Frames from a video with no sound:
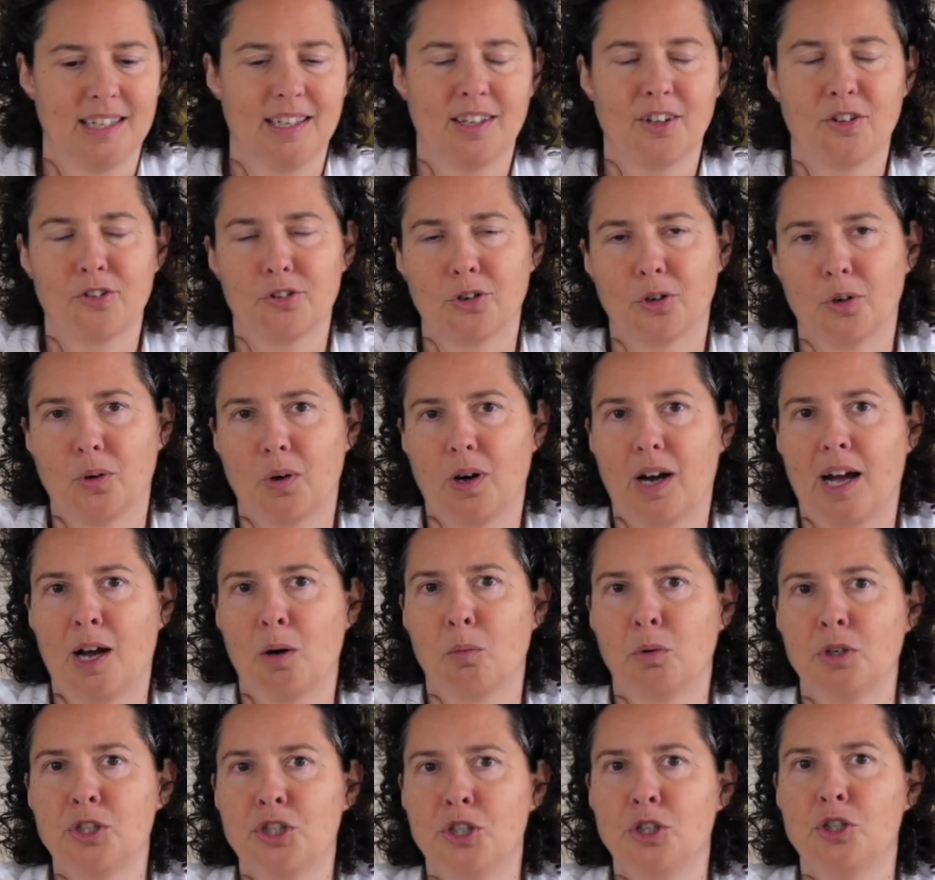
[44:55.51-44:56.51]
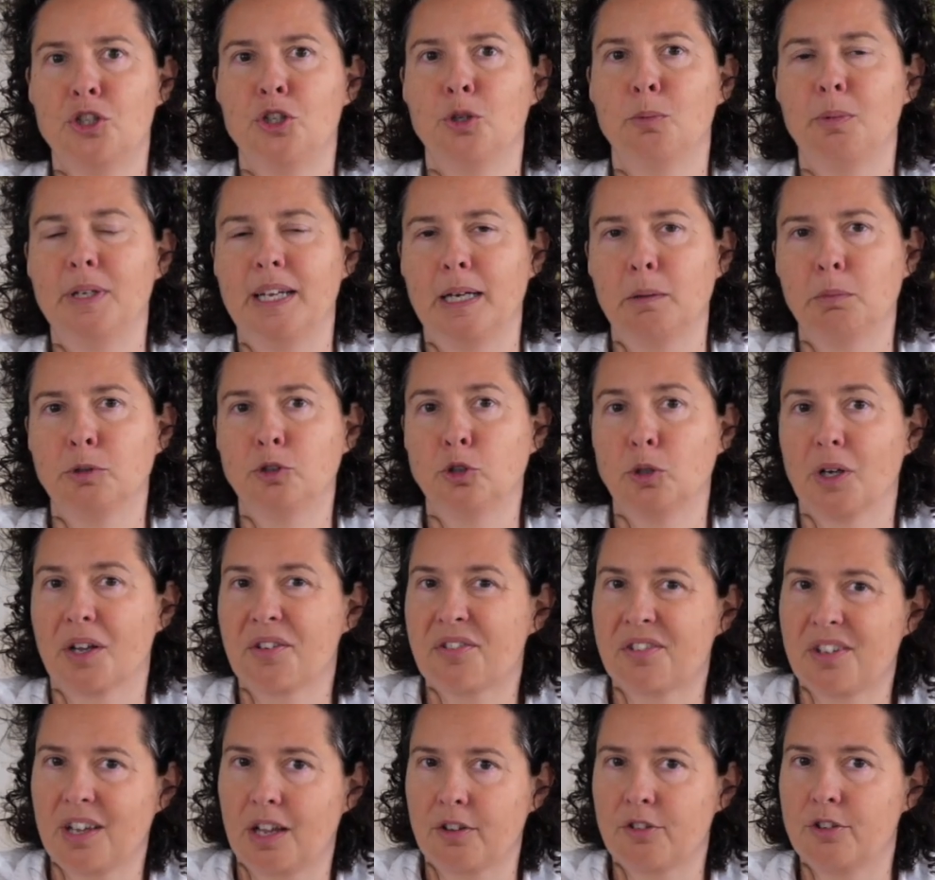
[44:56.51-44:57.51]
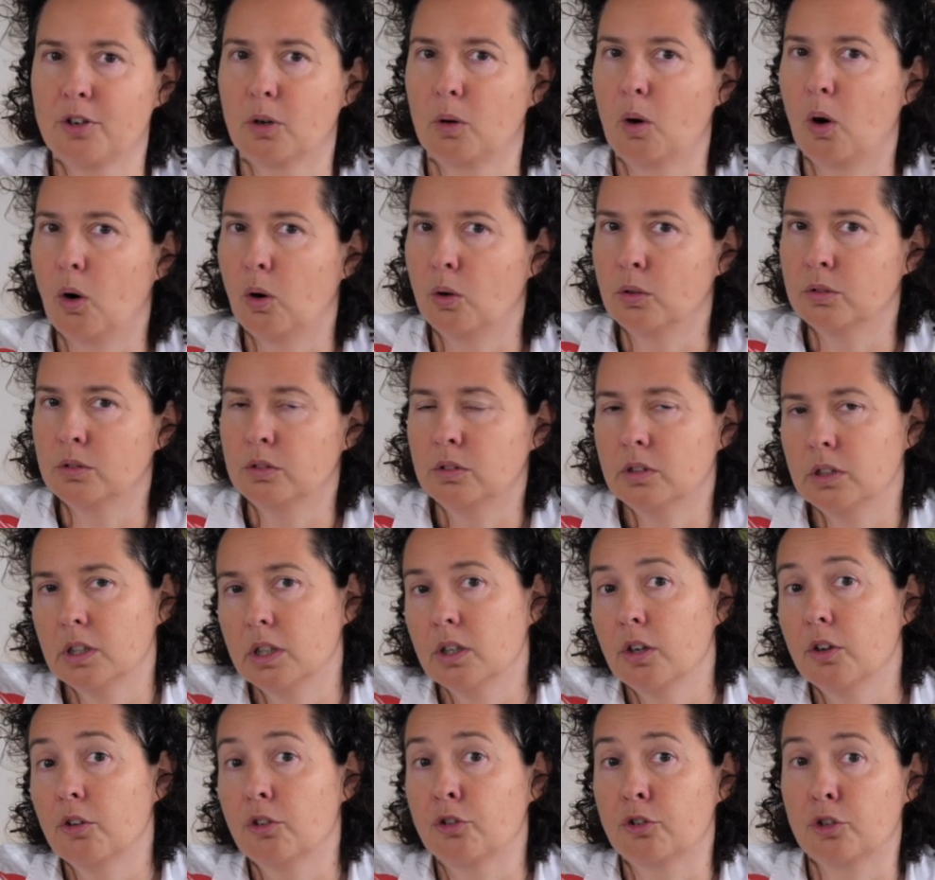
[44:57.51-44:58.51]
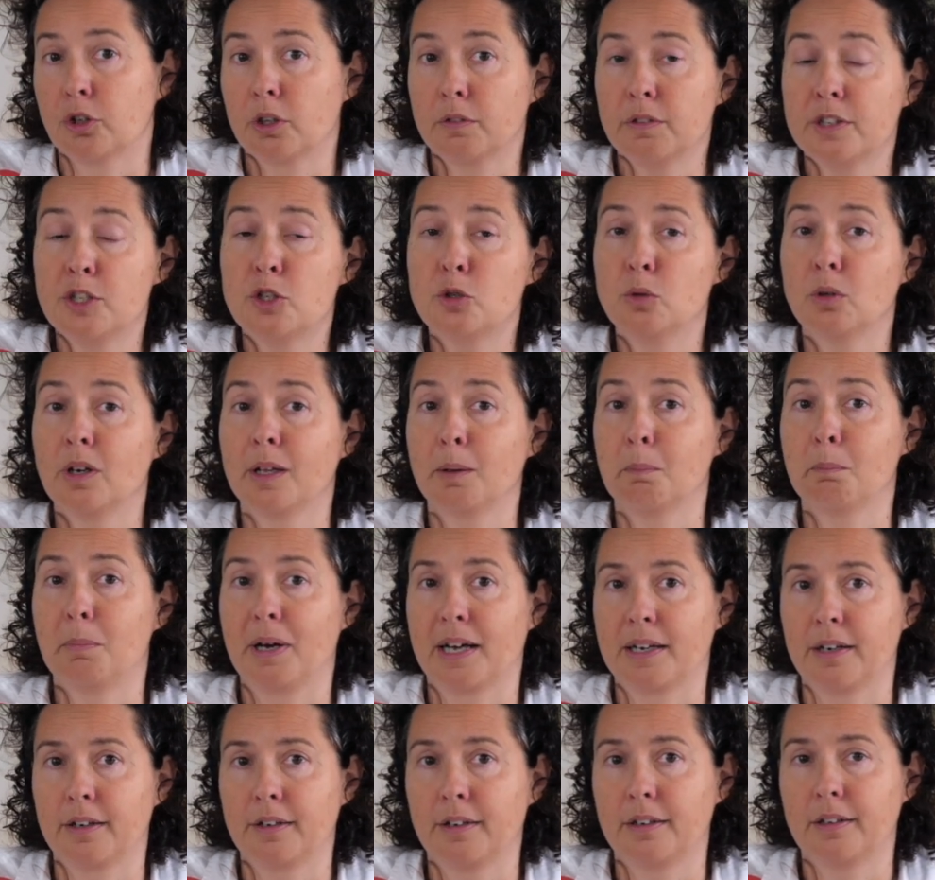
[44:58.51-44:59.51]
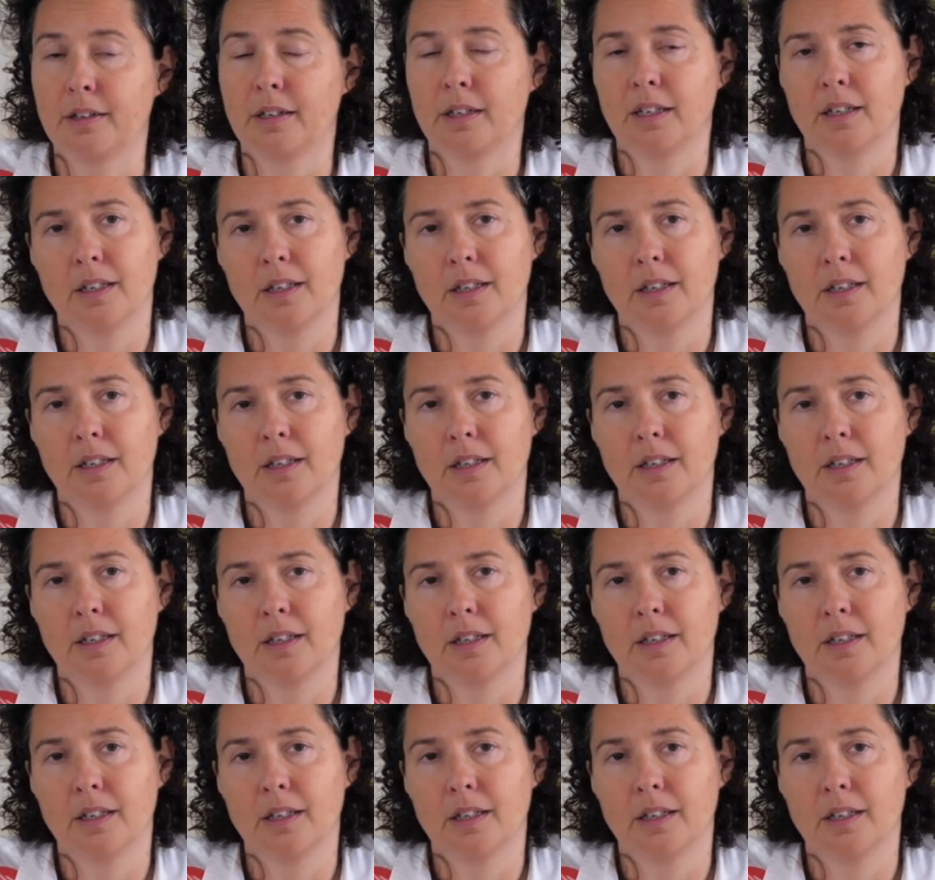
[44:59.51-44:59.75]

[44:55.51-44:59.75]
So I want you to be able to assess your own survey tooling better